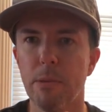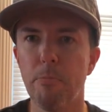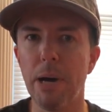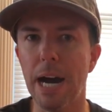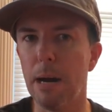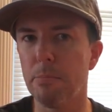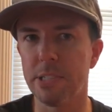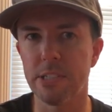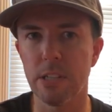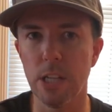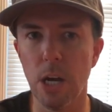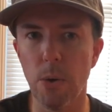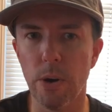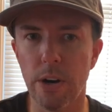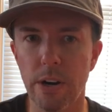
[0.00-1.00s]
pop
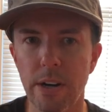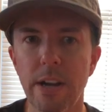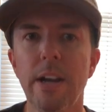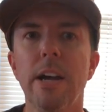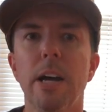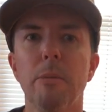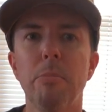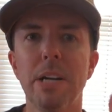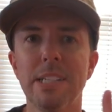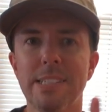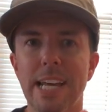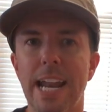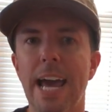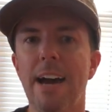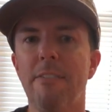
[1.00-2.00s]
slower, but you're
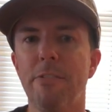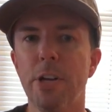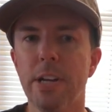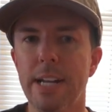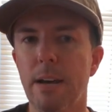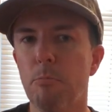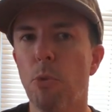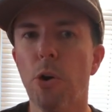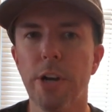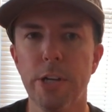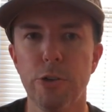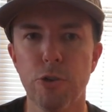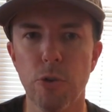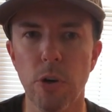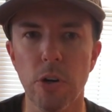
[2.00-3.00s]
going to have more
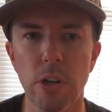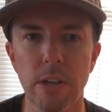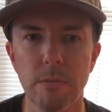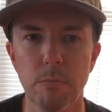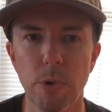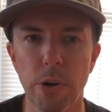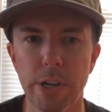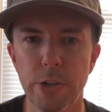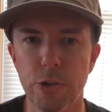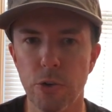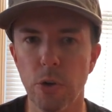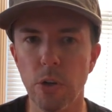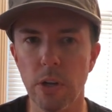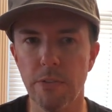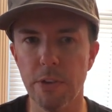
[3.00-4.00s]

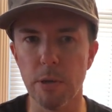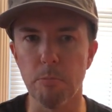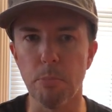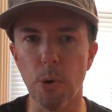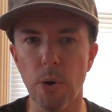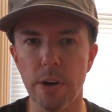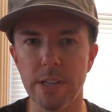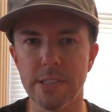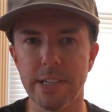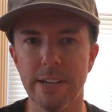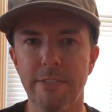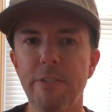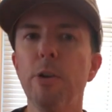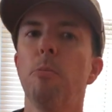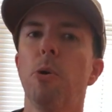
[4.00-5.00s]
control over the board. It's
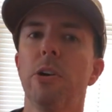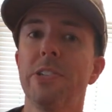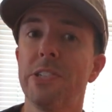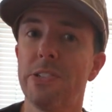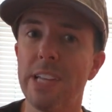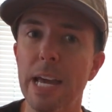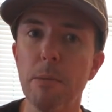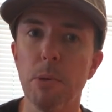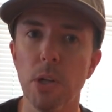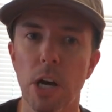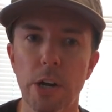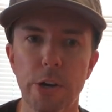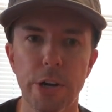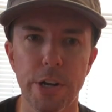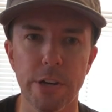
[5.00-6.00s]
going to feel more stable
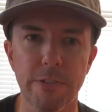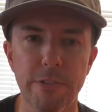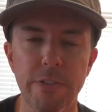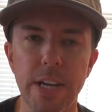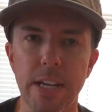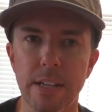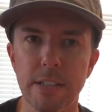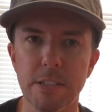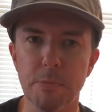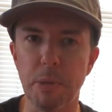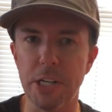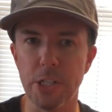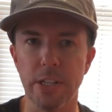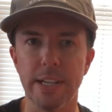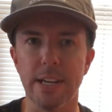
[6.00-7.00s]
under your feet,
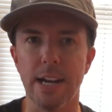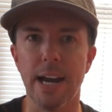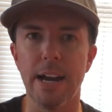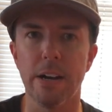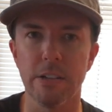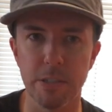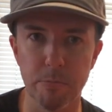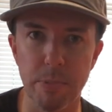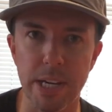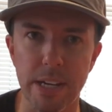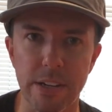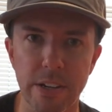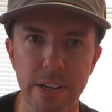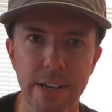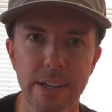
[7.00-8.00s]
especially in higher
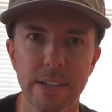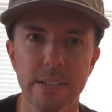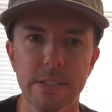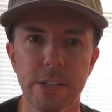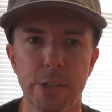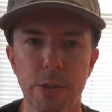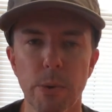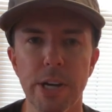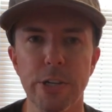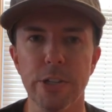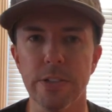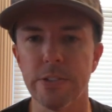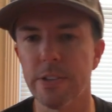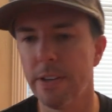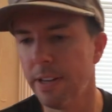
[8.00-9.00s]
speed
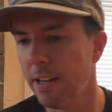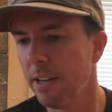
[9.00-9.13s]
situations.